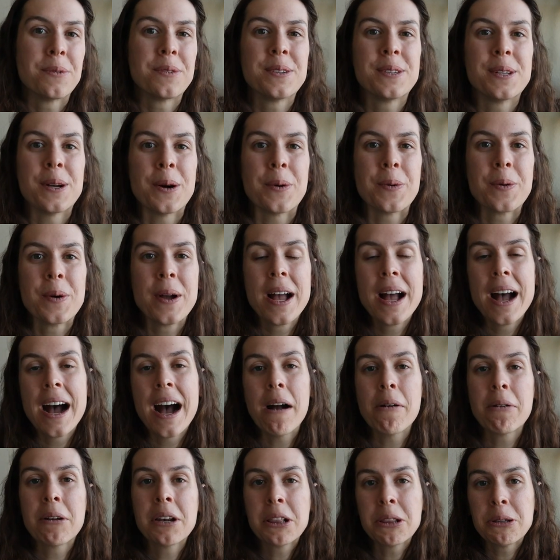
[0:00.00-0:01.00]
So
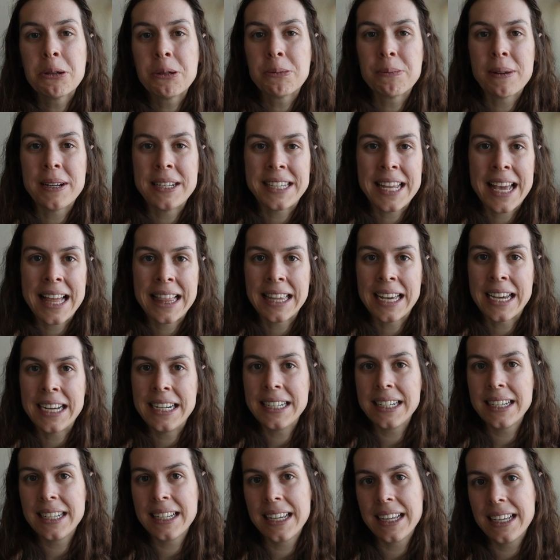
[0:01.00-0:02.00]
I'm gonna lose my
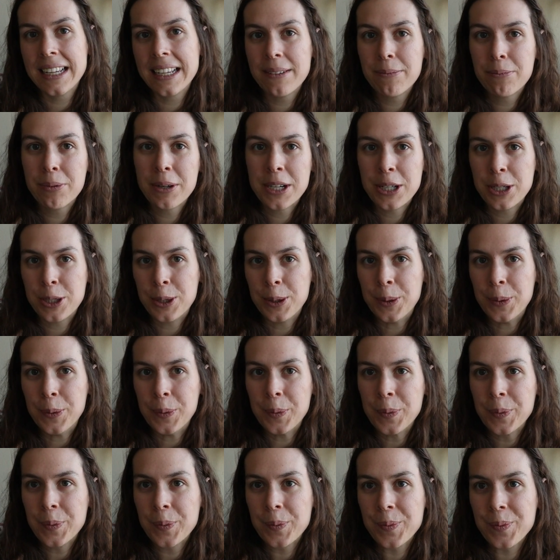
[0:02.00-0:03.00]
daylight pretty
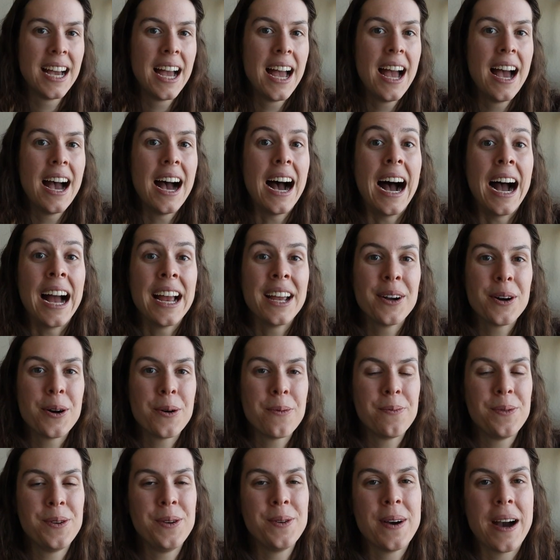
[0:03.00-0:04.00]
soon. I
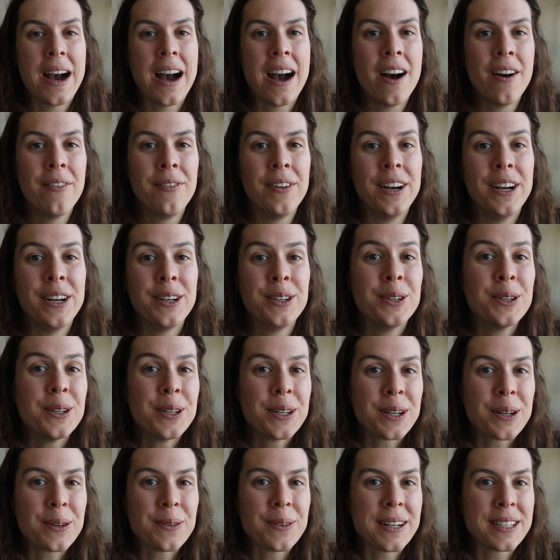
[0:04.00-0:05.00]
hope you have a
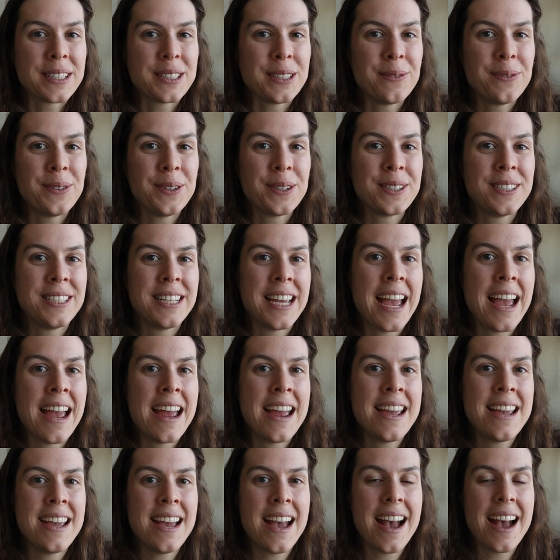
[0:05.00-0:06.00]
good rest of your
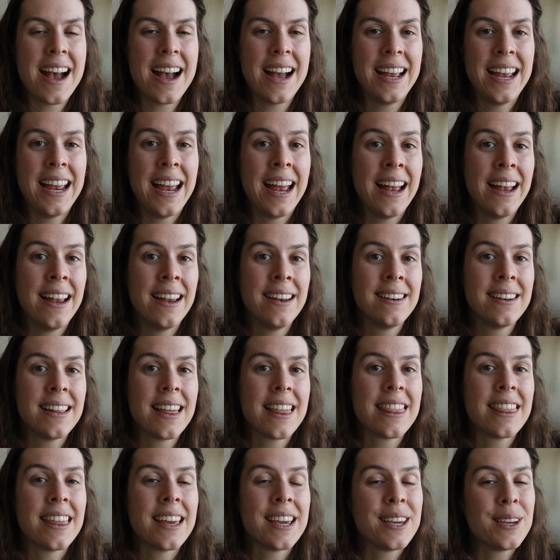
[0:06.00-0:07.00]
day and
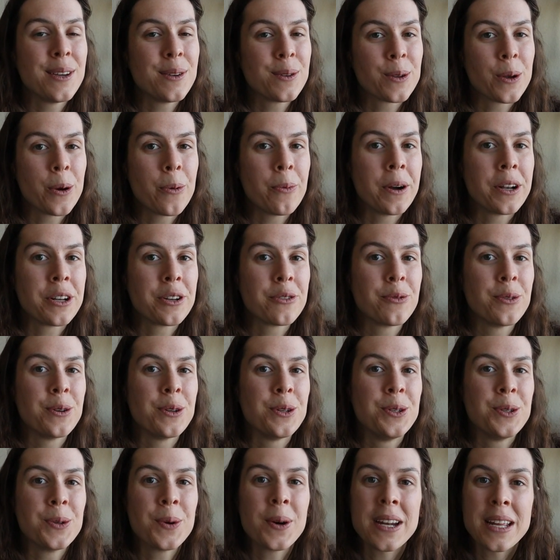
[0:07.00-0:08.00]
thank you so much for
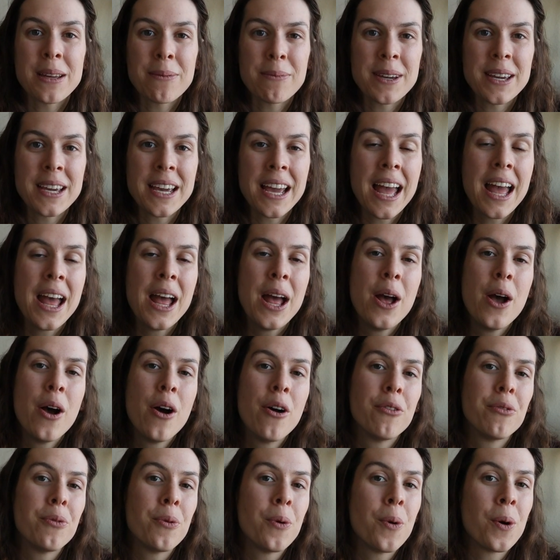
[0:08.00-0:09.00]
joining me
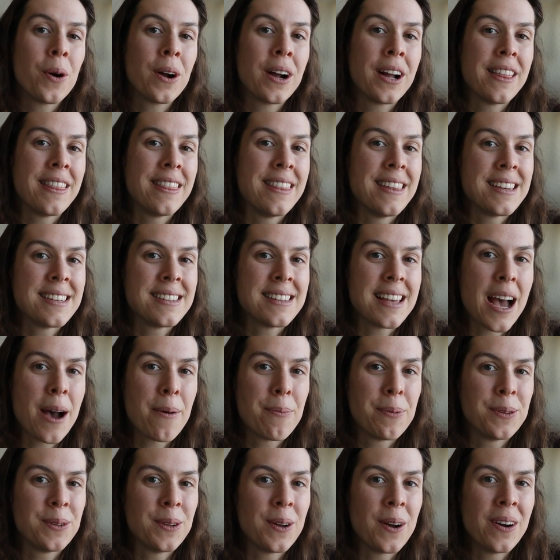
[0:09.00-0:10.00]
for this
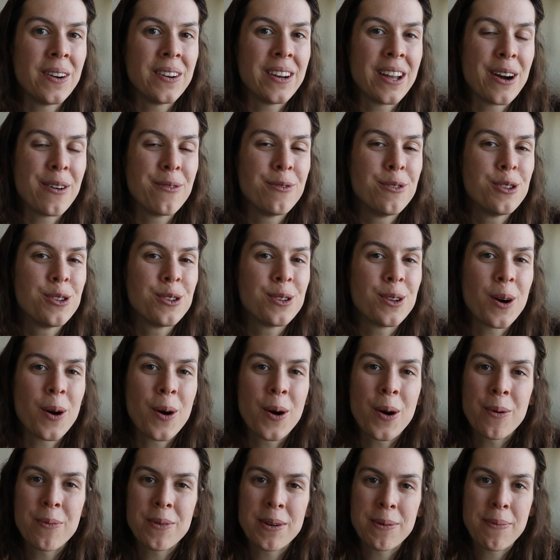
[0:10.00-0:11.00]
episode of the Sew
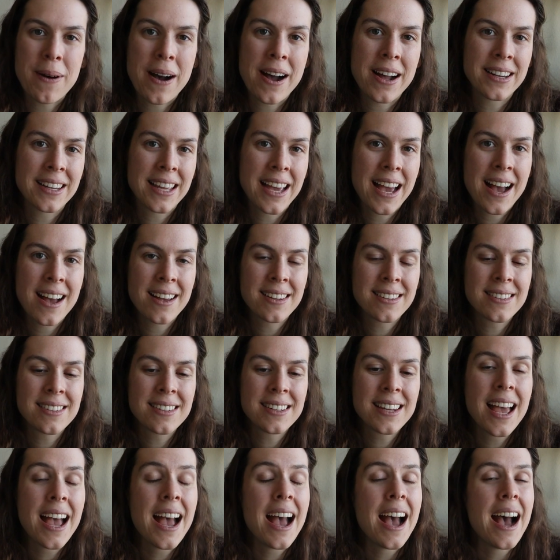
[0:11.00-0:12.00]
Homey
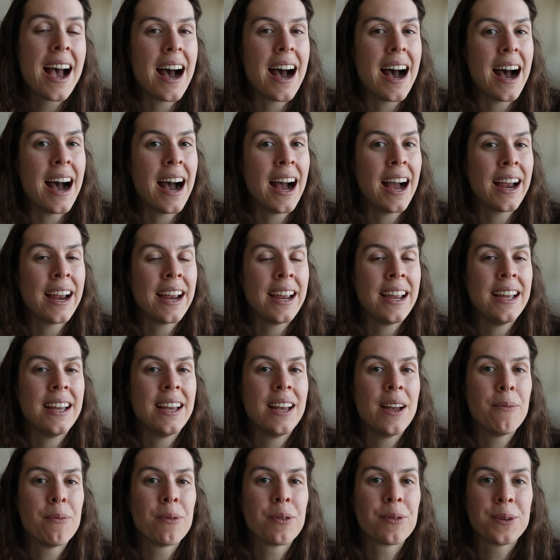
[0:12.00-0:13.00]
podcast. I
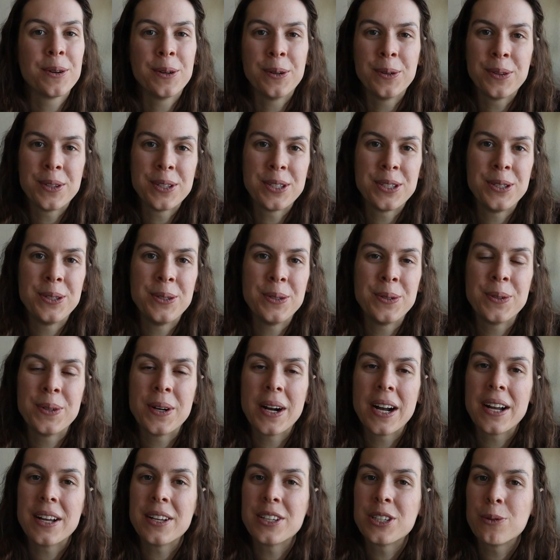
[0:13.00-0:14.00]
am thrilled that
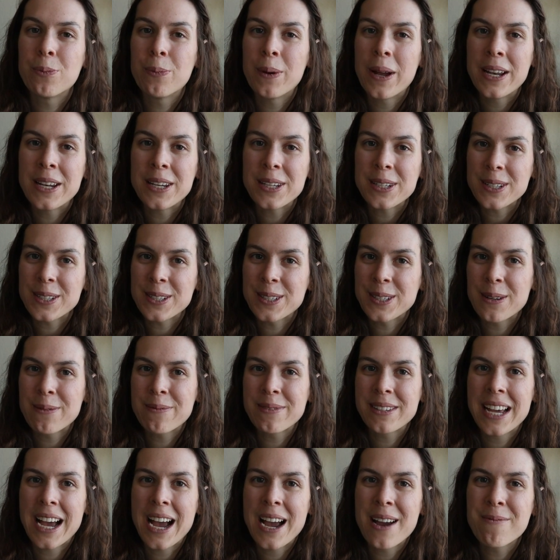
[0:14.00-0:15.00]
you spent
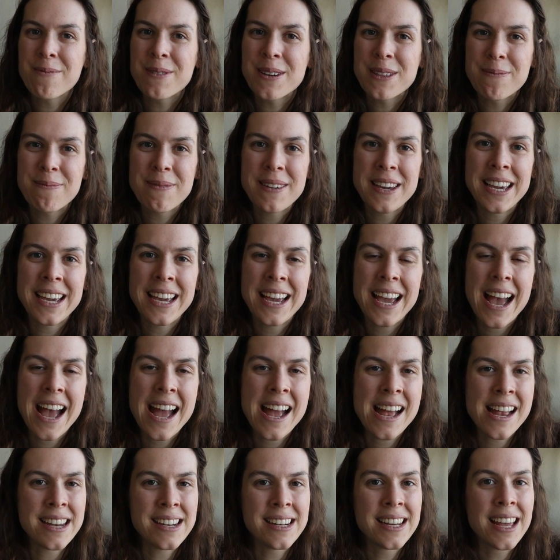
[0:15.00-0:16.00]
some time with me
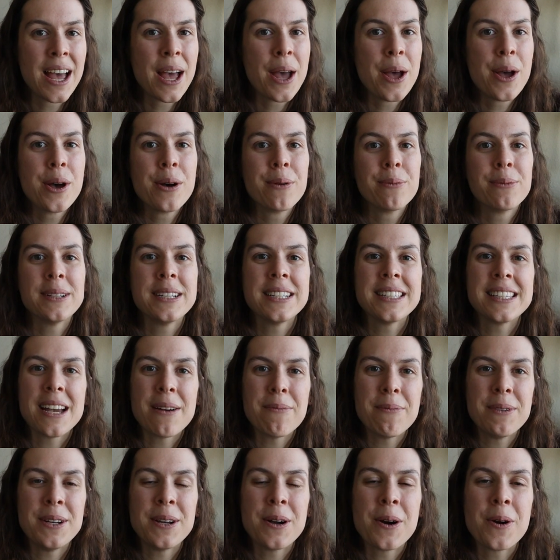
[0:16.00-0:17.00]
and please
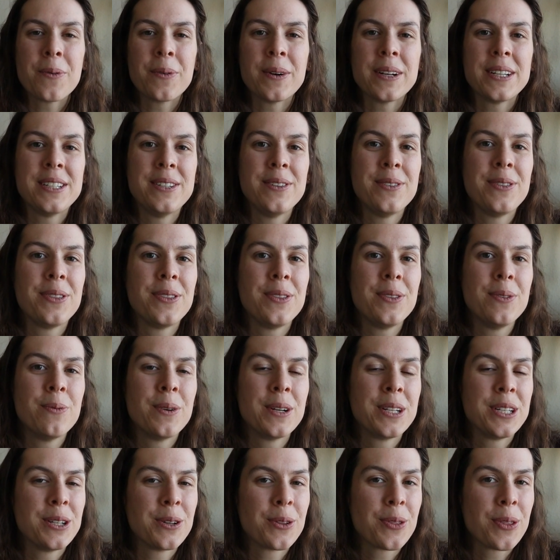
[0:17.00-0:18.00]
let me know what you
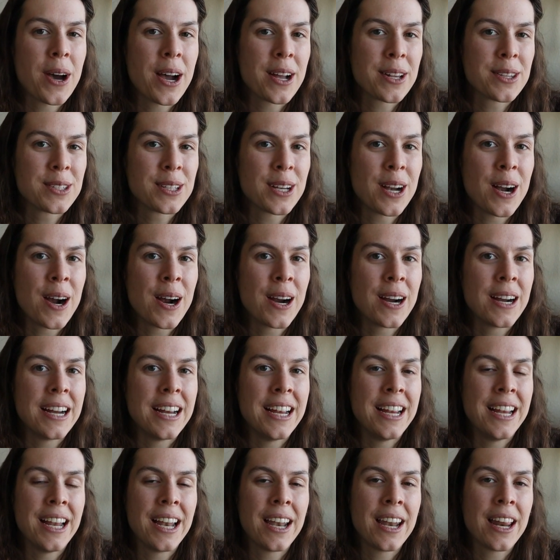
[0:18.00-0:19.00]
what your thoughts are
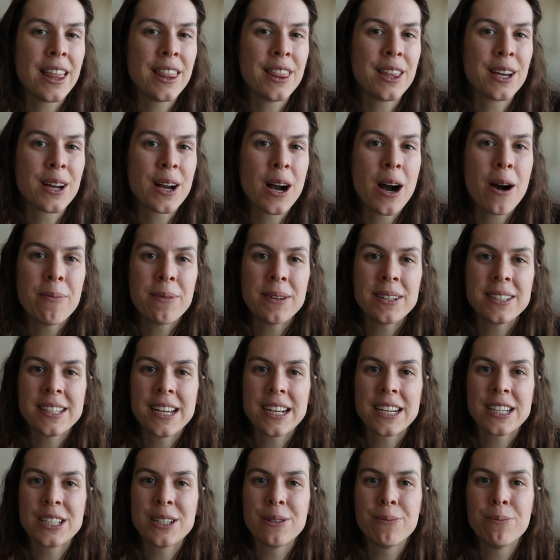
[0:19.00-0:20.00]
in the comment
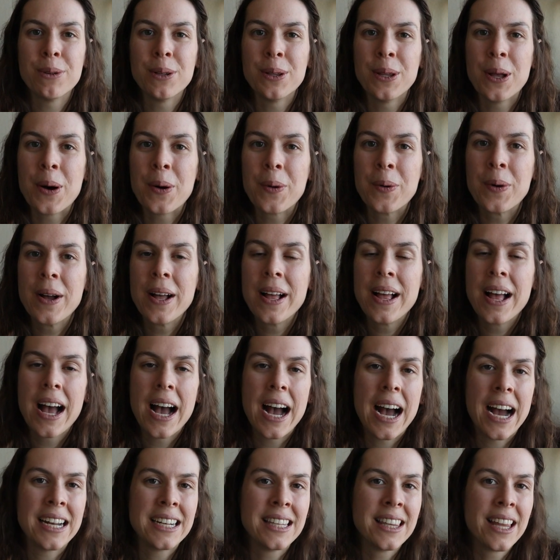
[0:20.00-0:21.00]
section below.
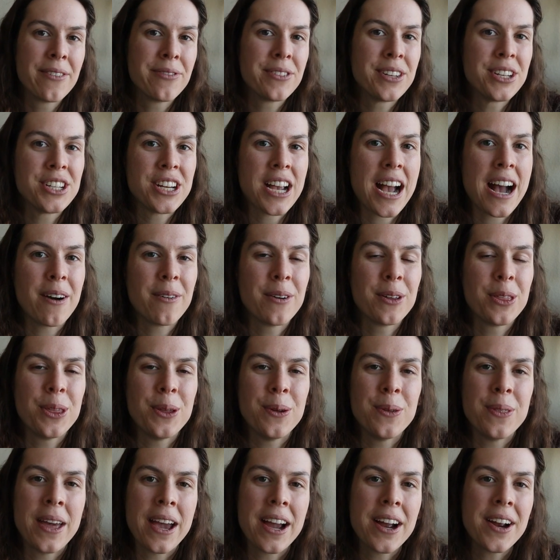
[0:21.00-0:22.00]
I'd love to chat with
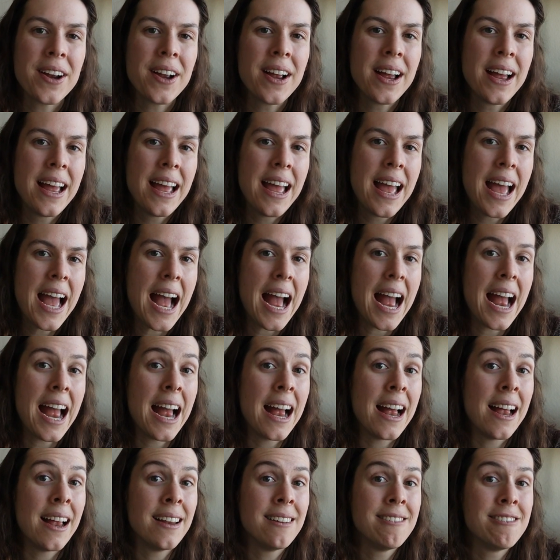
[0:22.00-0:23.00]
you there.
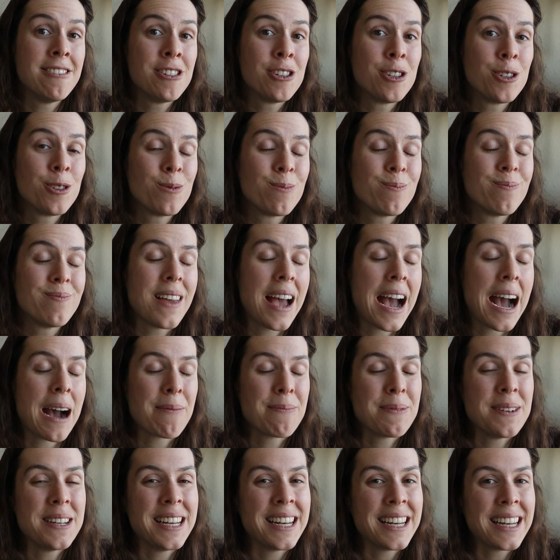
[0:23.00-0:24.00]
And
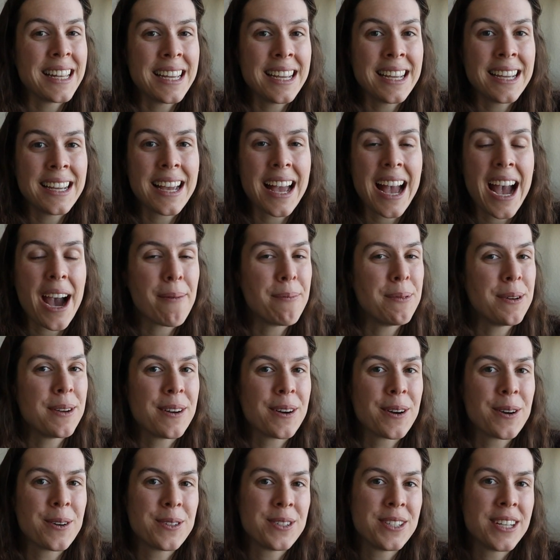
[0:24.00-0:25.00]
happy knitting, happy
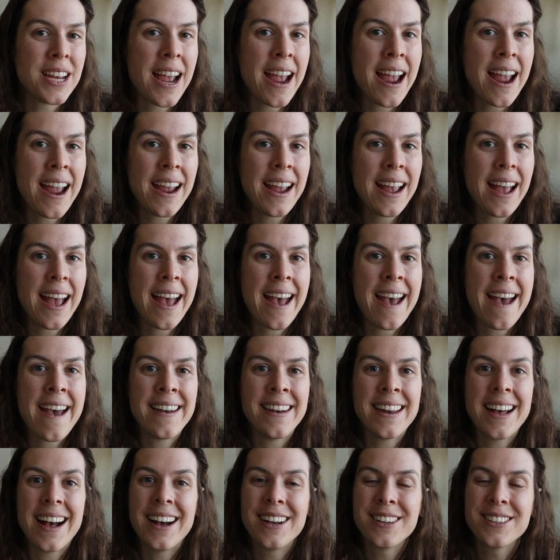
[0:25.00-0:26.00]
crochet,
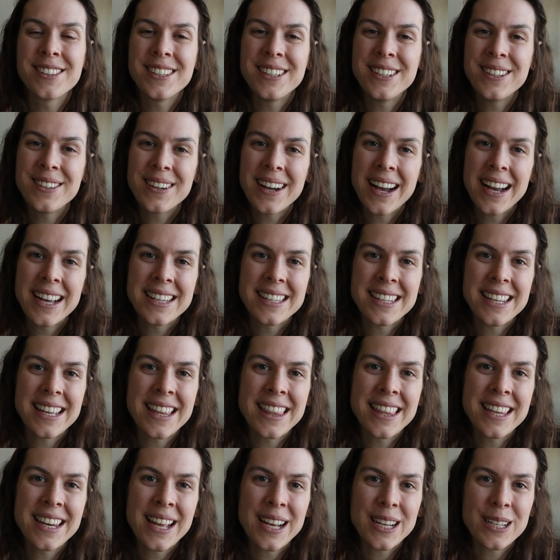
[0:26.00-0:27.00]
and I'll see you guys
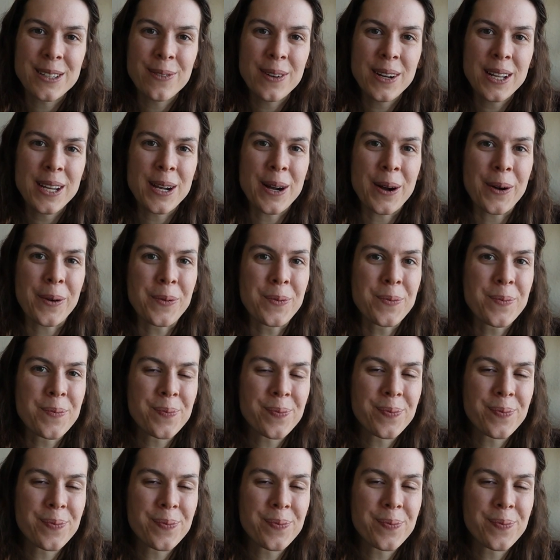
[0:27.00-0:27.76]
in the next video.